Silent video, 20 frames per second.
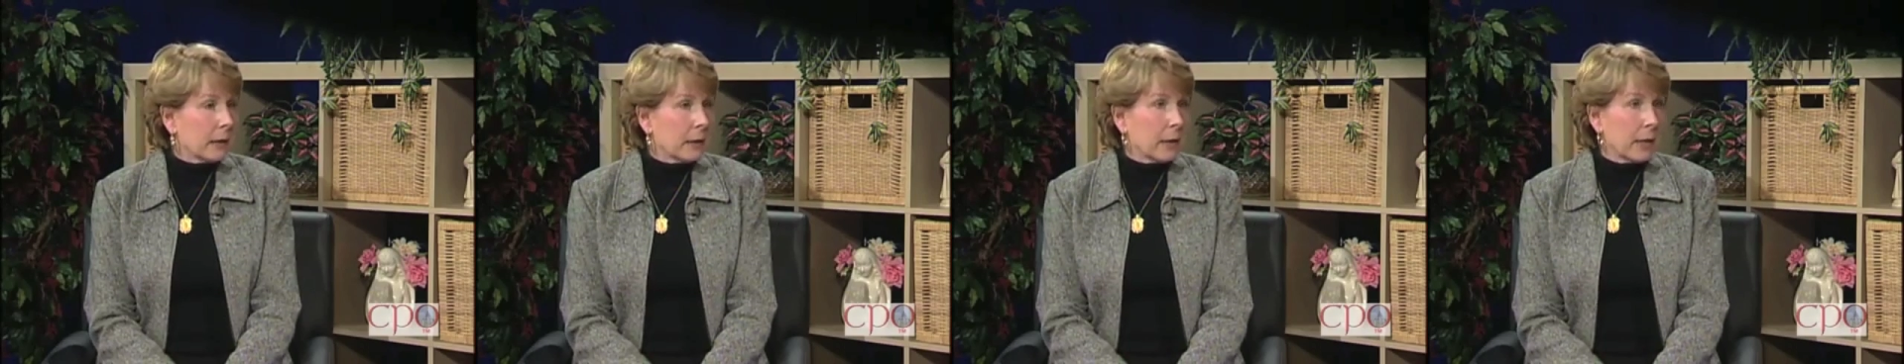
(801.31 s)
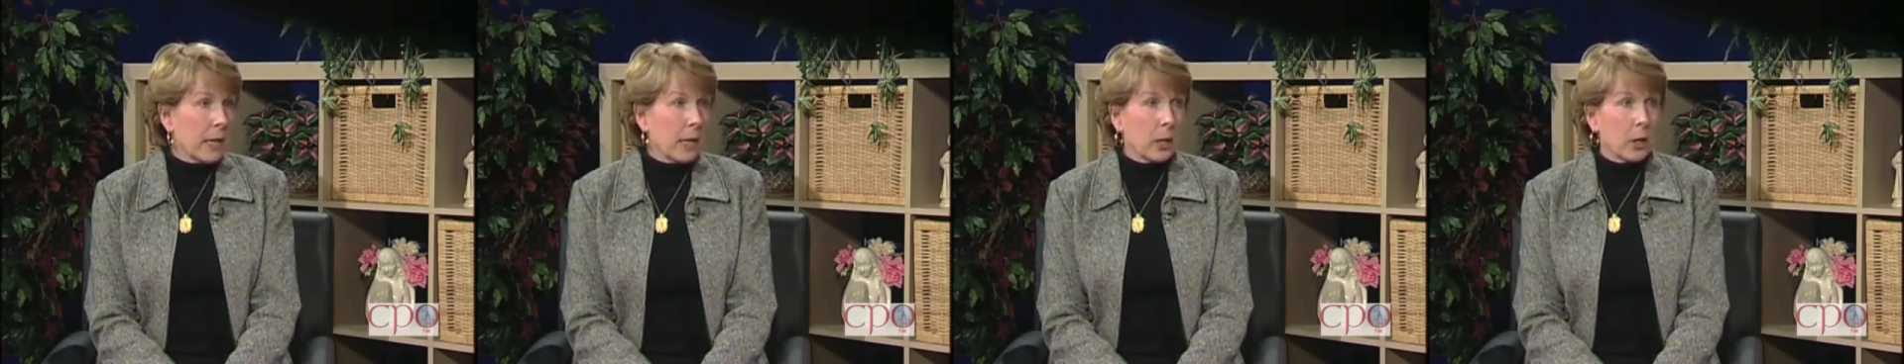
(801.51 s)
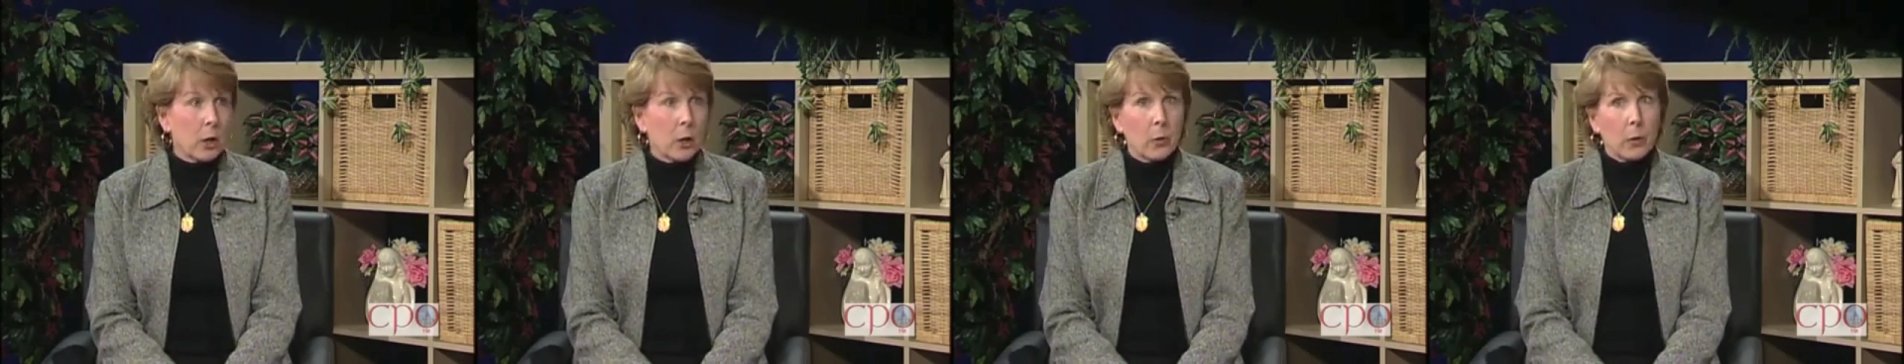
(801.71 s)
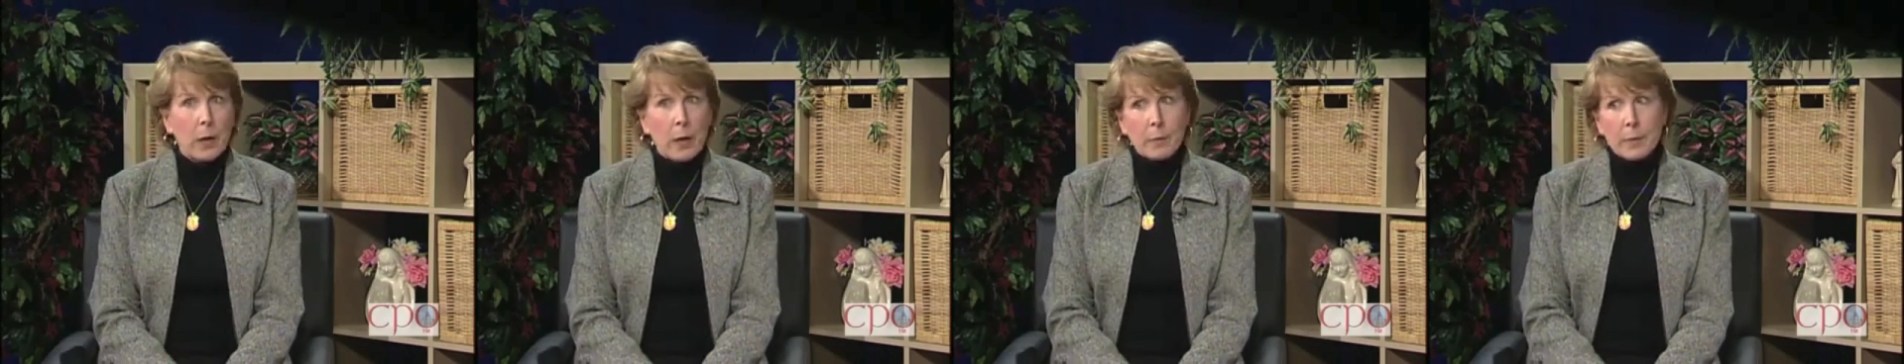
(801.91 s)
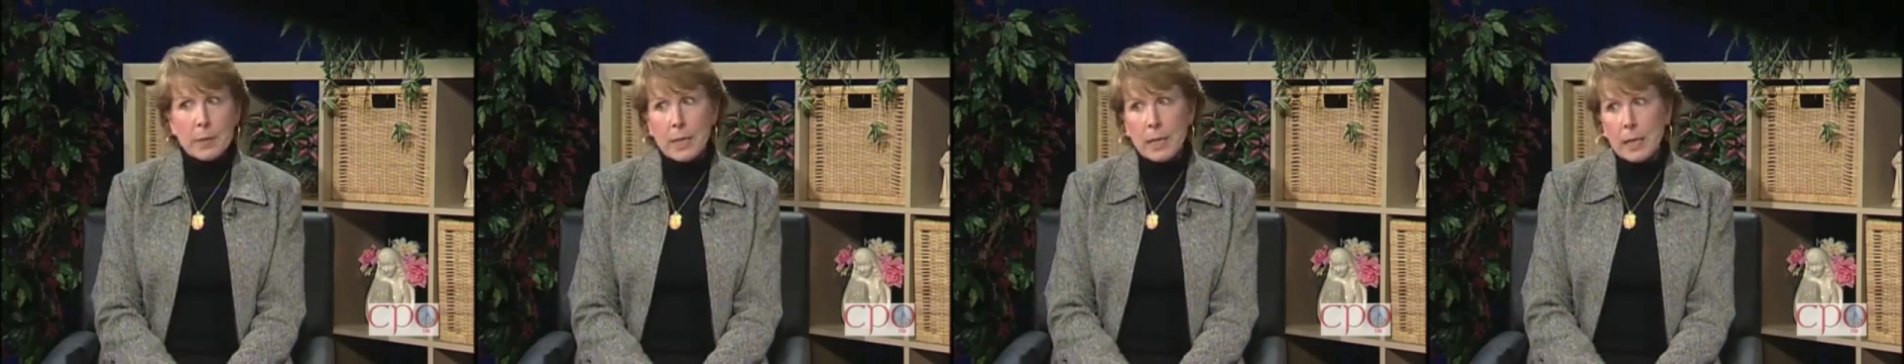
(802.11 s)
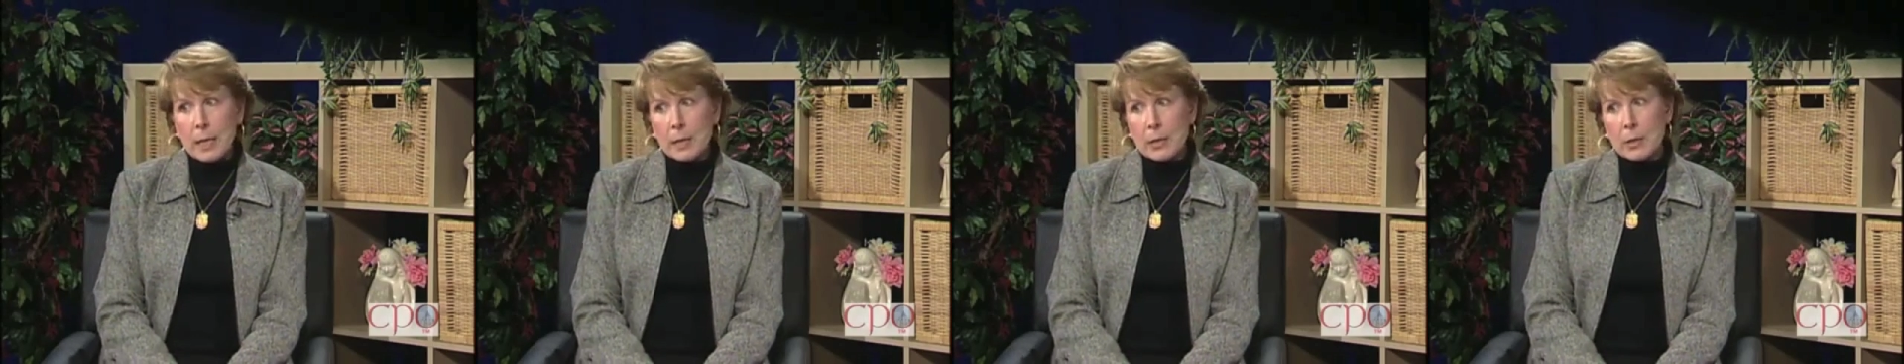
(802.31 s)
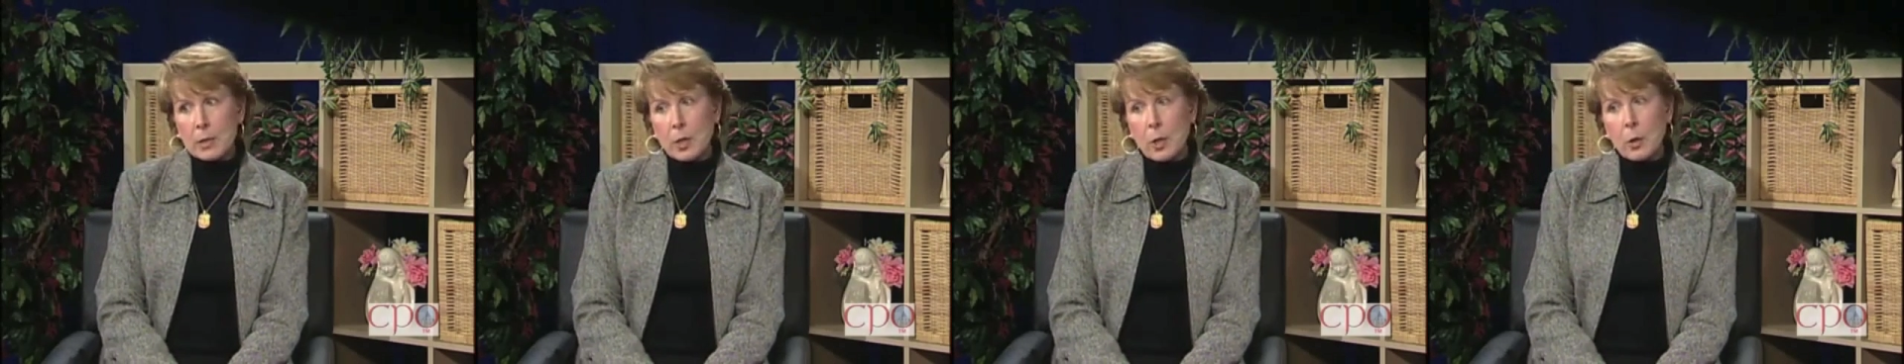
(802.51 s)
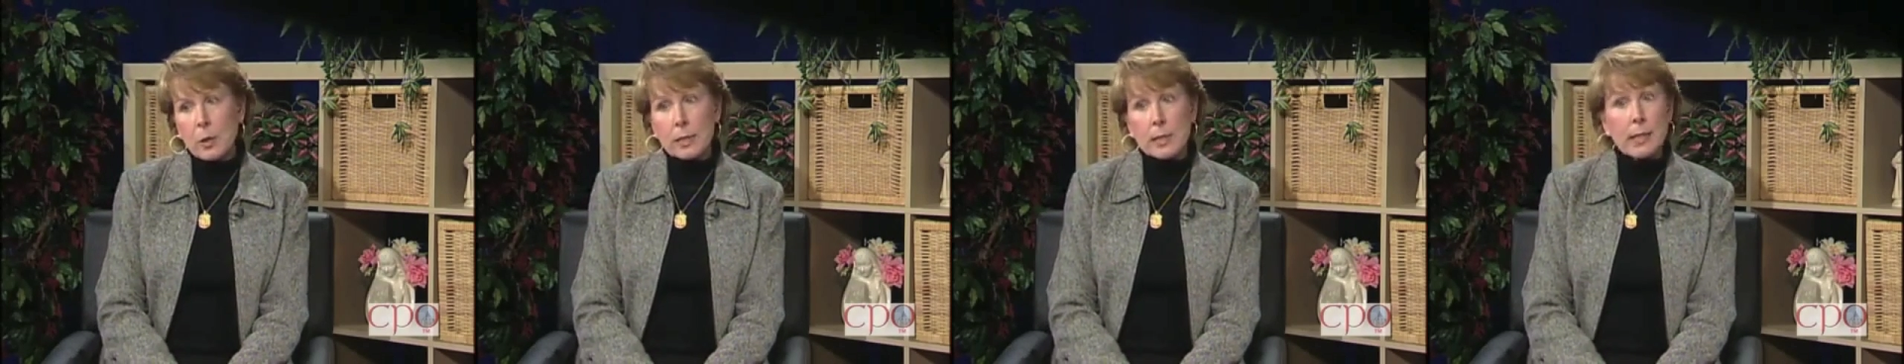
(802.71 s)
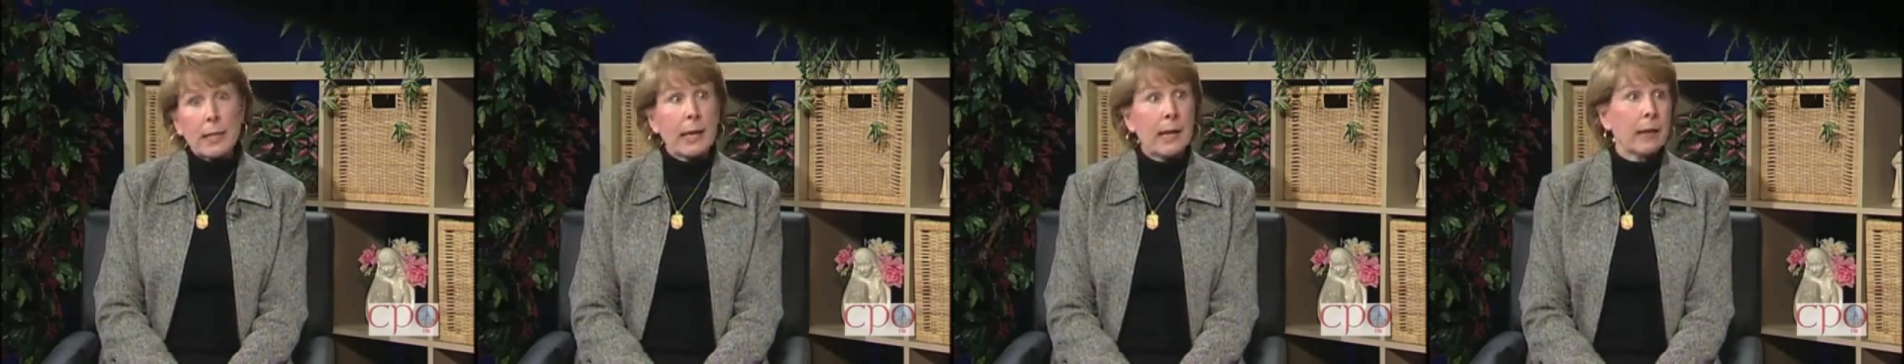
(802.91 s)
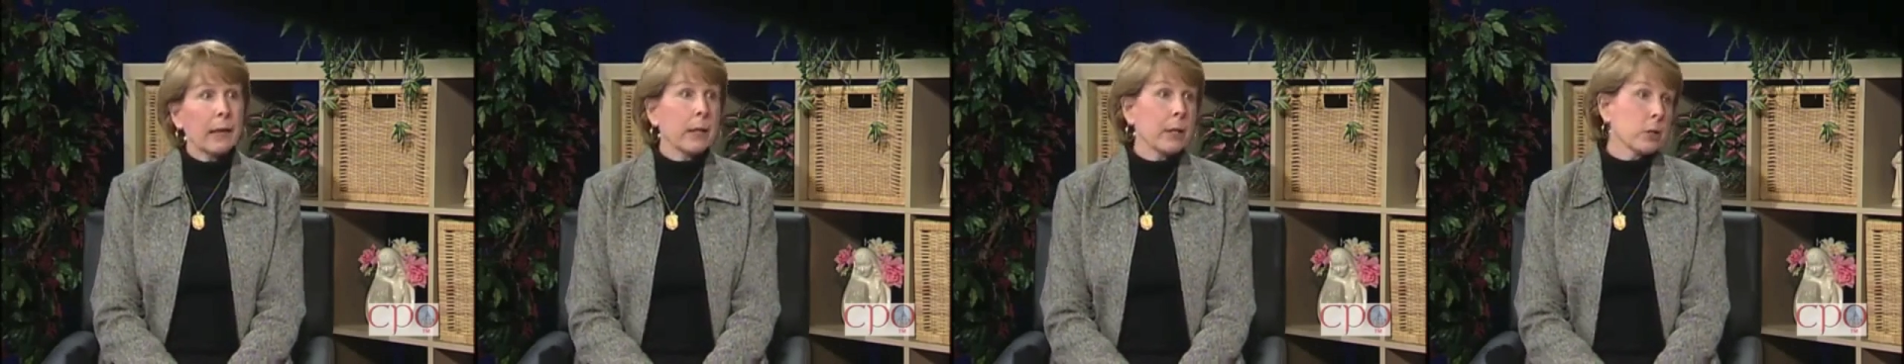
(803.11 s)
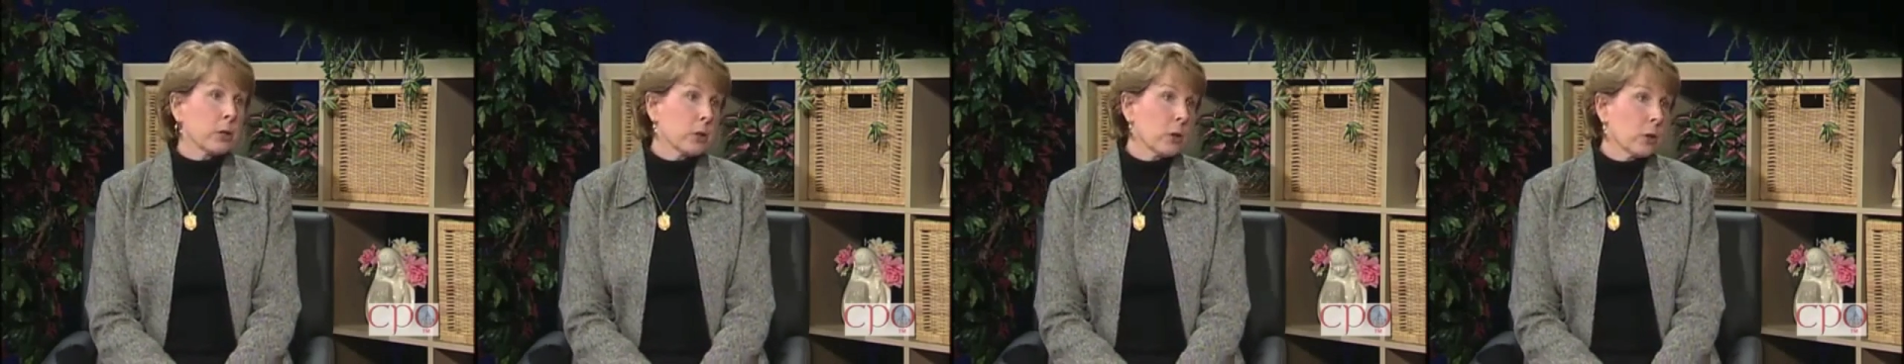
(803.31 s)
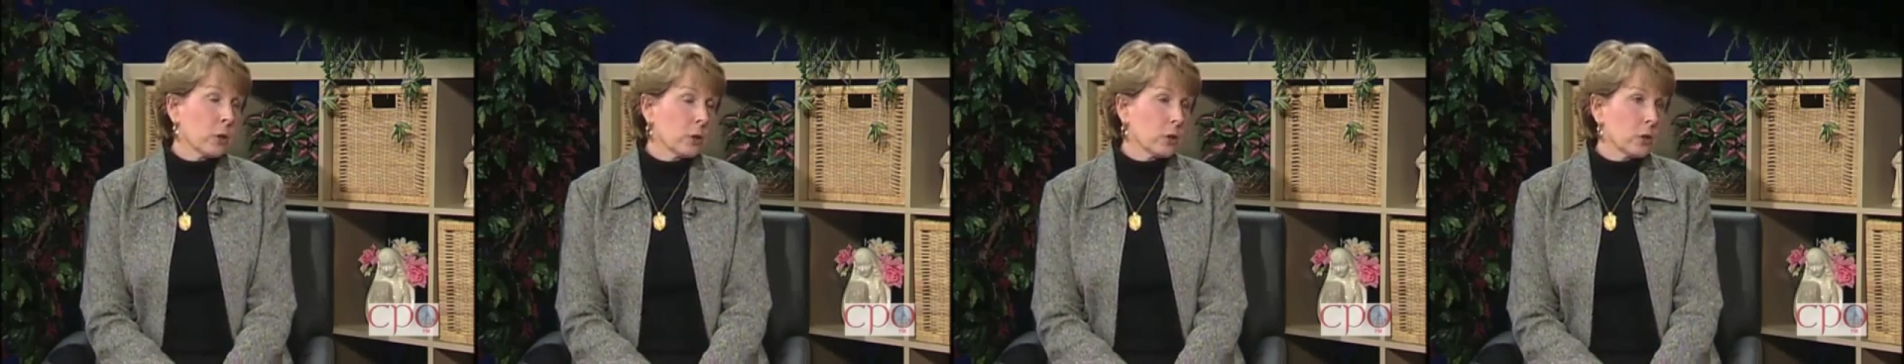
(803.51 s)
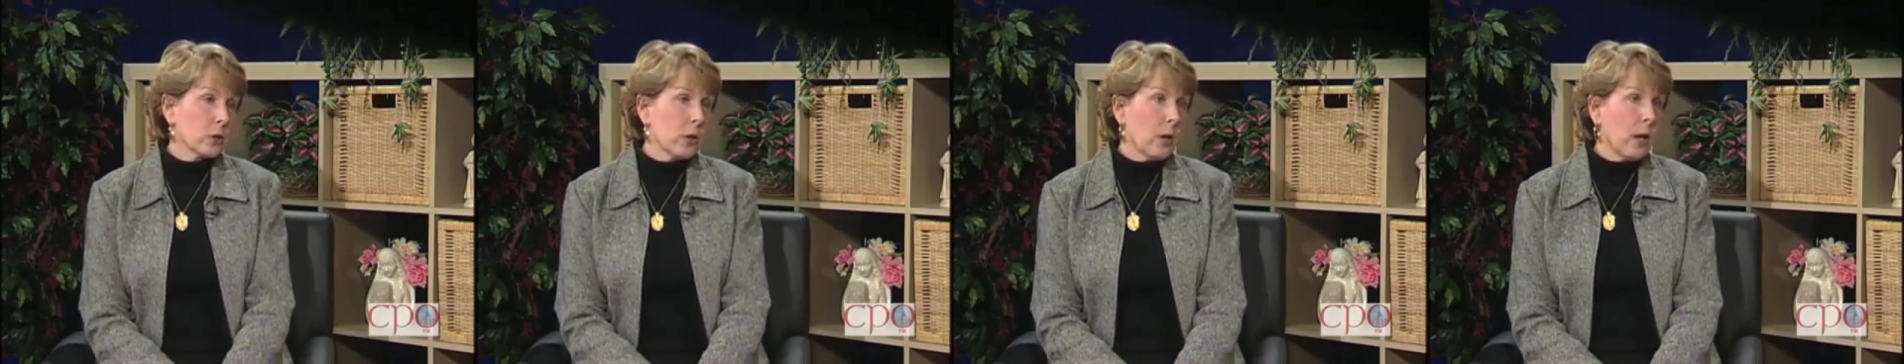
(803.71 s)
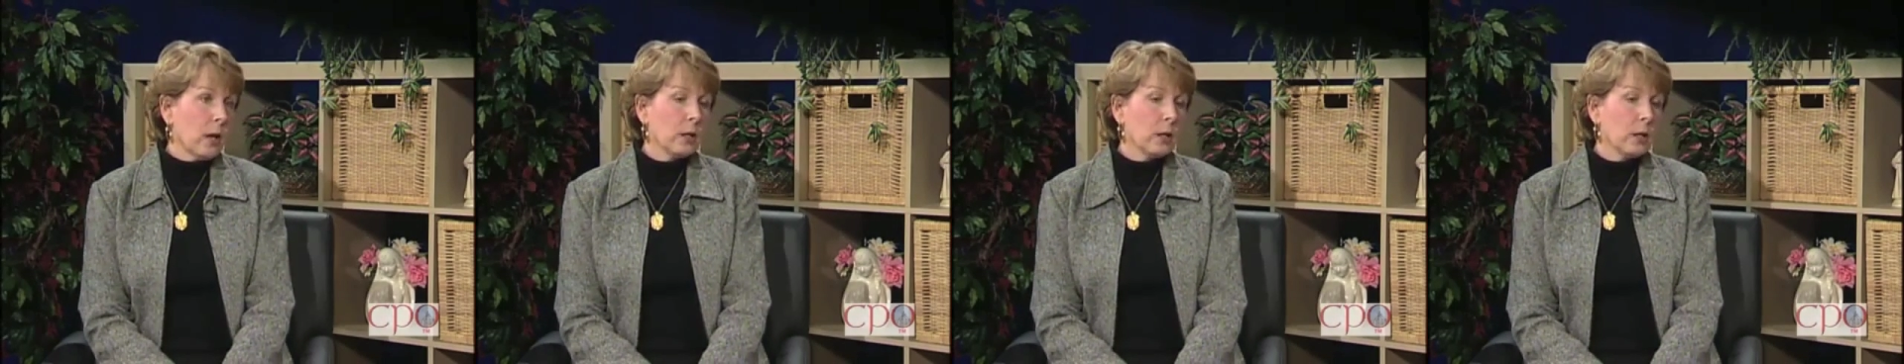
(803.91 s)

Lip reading: Look at how corrupt it is, so it's the Catholic Church.